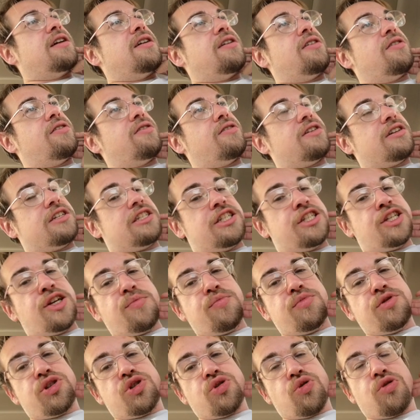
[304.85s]
don't know, a
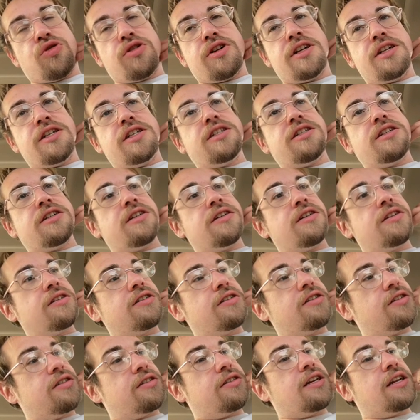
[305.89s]
chip shortage.
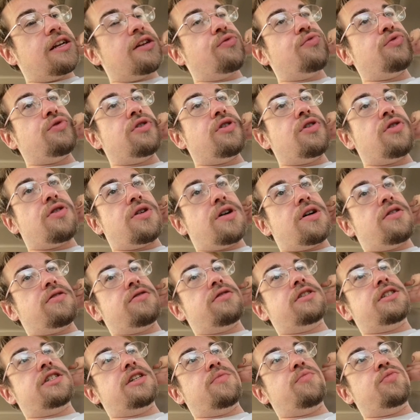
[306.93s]
Does anyone know how
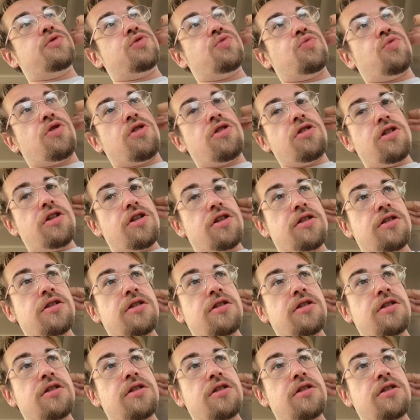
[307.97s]
chips work?